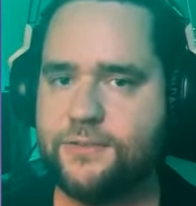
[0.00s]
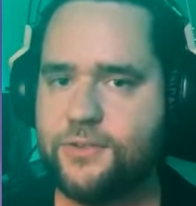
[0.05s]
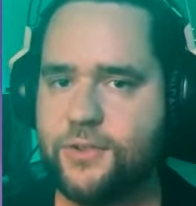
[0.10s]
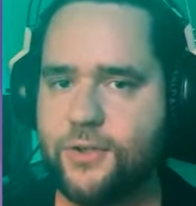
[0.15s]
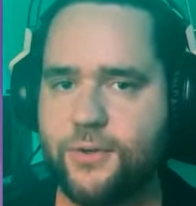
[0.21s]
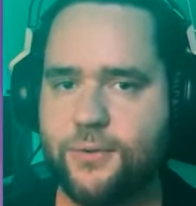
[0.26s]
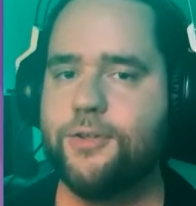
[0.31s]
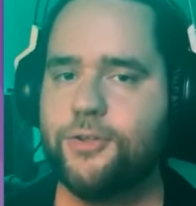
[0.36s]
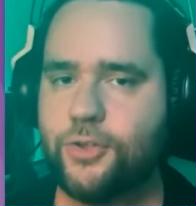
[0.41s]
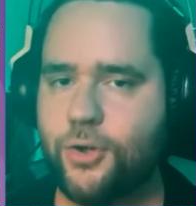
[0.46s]

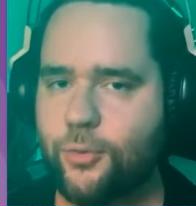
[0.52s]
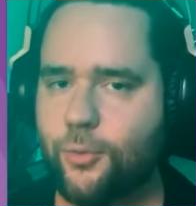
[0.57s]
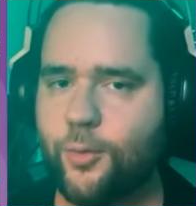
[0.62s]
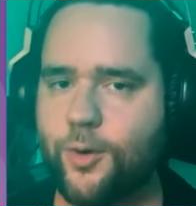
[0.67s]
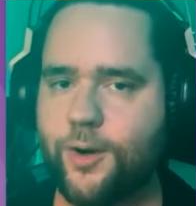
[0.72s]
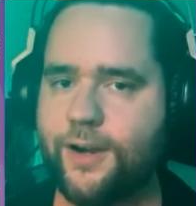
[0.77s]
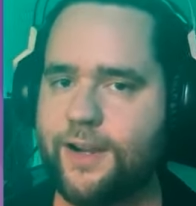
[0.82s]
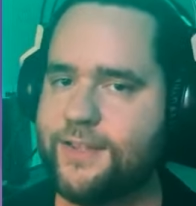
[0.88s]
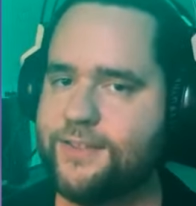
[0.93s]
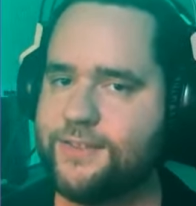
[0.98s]
So don't
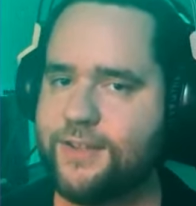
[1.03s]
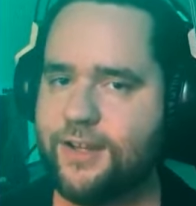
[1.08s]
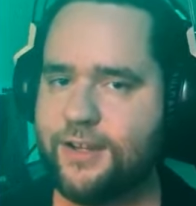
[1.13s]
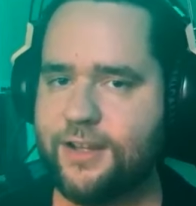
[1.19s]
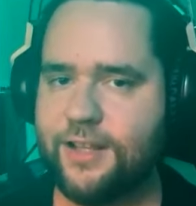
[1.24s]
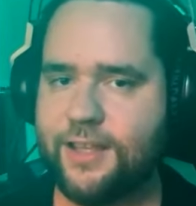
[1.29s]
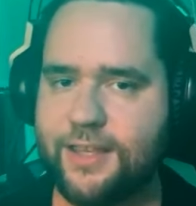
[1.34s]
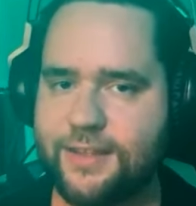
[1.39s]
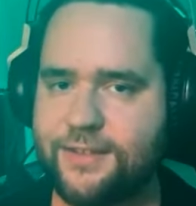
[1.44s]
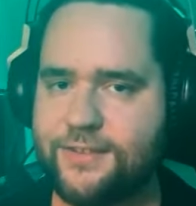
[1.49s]
worry, it's not
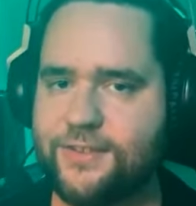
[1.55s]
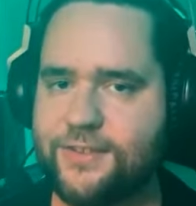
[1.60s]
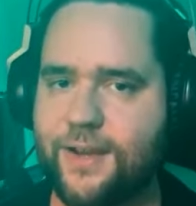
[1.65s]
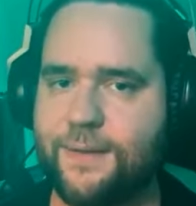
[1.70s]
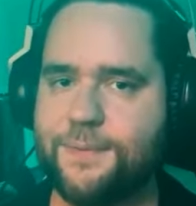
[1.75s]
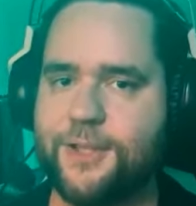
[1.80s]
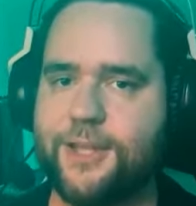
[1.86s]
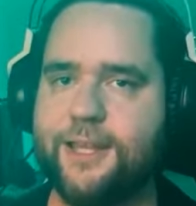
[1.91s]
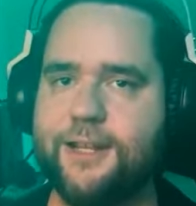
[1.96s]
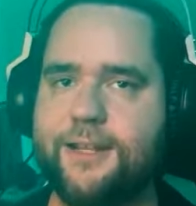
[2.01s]
going to get this
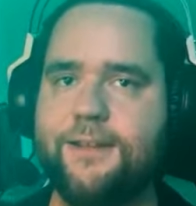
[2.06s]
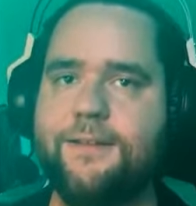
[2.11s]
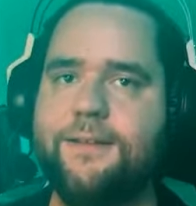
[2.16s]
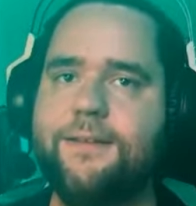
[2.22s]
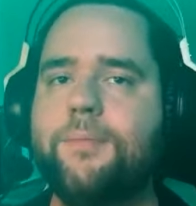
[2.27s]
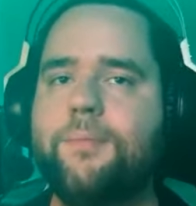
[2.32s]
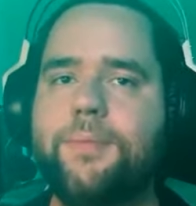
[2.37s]
complicated.